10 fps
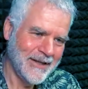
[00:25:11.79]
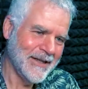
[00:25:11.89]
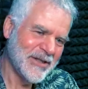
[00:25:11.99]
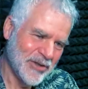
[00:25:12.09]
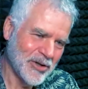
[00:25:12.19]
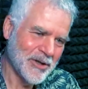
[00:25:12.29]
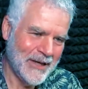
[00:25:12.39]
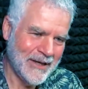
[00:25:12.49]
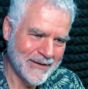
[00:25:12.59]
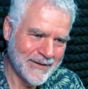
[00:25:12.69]
it's not
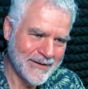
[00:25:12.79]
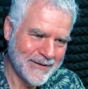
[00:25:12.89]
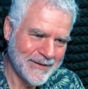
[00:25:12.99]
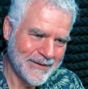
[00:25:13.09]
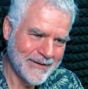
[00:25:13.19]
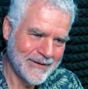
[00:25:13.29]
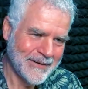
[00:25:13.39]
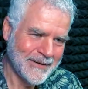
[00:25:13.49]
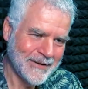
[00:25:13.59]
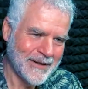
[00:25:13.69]
about
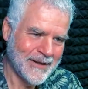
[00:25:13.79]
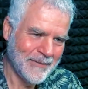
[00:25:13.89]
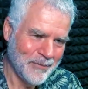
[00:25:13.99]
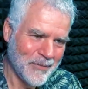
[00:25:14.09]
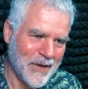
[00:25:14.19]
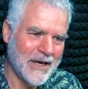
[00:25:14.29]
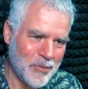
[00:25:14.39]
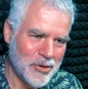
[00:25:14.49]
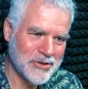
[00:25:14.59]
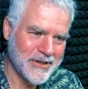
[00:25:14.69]
money
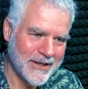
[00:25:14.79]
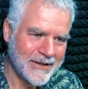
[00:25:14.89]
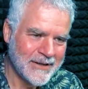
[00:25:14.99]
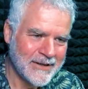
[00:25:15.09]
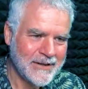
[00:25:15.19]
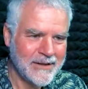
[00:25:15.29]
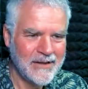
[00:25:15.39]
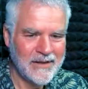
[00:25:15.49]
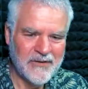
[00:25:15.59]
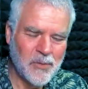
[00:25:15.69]
per se. Yep.
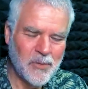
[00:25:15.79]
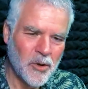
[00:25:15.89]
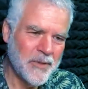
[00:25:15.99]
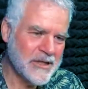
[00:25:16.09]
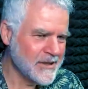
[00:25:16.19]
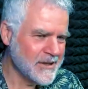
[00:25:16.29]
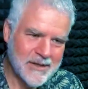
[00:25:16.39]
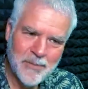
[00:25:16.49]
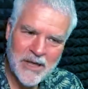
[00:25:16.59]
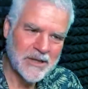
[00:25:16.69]
For smaller
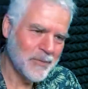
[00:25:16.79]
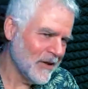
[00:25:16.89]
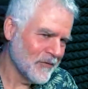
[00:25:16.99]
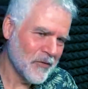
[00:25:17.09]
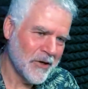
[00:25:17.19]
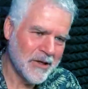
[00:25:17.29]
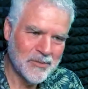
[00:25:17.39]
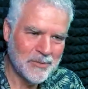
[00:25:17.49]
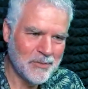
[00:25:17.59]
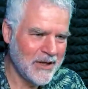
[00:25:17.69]
businesses, it might just be the
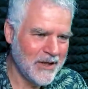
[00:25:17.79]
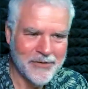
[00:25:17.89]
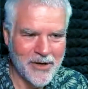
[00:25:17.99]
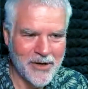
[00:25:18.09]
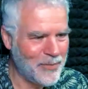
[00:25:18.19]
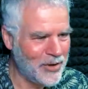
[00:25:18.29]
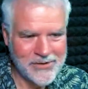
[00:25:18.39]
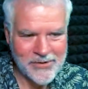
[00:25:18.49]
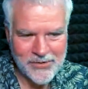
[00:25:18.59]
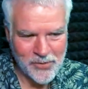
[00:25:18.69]
freedom to be your own
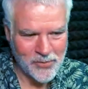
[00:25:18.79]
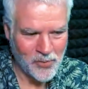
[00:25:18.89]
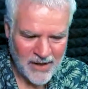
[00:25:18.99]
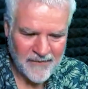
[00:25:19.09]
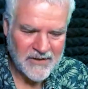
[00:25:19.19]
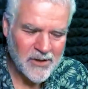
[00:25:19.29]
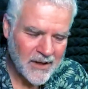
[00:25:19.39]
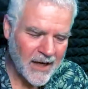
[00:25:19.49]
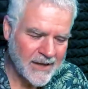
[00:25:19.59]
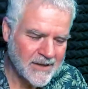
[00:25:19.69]
boss or whatever.
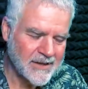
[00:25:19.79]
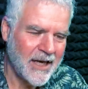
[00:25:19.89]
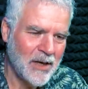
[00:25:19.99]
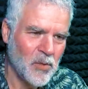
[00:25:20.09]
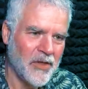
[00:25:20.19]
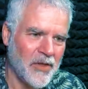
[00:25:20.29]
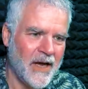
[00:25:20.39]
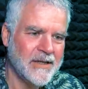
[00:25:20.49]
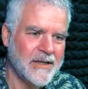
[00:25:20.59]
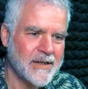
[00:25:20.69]
So understanding what
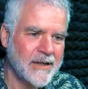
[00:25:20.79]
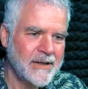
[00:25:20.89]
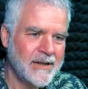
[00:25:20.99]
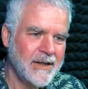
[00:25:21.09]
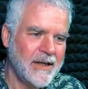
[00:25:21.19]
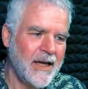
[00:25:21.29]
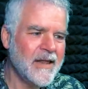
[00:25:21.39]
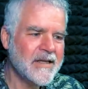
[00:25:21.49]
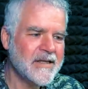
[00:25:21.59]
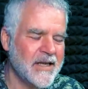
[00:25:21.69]
that is
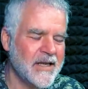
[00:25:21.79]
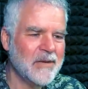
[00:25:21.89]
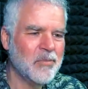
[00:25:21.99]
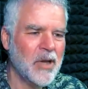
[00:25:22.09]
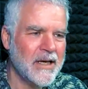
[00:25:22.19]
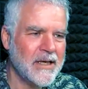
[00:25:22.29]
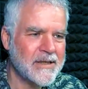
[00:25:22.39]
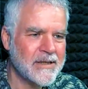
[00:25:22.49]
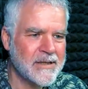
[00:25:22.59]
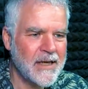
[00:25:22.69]
and then setting in
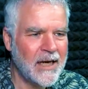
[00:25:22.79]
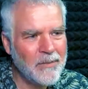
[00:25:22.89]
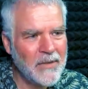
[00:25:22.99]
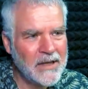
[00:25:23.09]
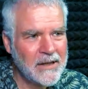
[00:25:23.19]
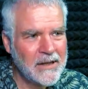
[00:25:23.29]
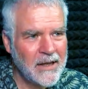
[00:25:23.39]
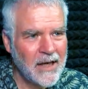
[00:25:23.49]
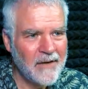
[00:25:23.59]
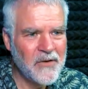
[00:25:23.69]
place um,
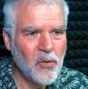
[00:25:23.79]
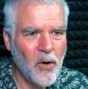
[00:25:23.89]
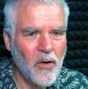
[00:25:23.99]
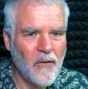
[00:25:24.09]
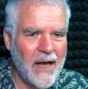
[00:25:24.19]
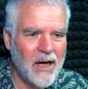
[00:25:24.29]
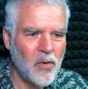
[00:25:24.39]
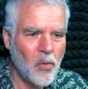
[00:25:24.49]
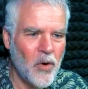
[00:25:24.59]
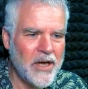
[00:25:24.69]
a view of
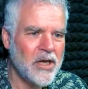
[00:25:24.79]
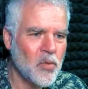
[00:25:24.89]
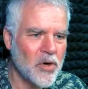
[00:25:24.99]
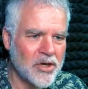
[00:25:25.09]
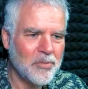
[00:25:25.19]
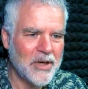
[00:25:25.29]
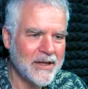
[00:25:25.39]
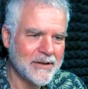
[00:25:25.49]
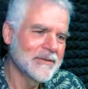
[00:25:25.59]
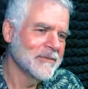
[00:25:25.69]
how where you want to
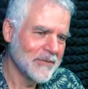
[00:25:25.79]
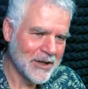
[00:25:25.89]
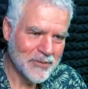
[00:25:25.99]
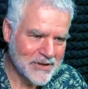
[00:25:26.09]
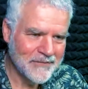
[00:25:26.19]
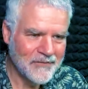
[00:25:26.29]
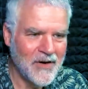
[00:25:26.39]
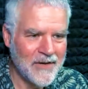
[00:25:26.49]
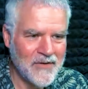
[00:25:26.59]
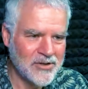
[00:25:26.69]
be in, you know, is it
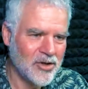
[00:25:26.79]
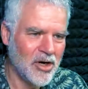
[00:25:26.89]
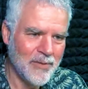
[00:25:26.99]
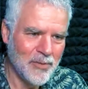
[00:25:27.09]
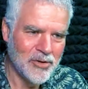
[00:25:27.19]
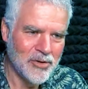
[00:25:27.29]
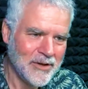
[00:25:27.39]
five years time or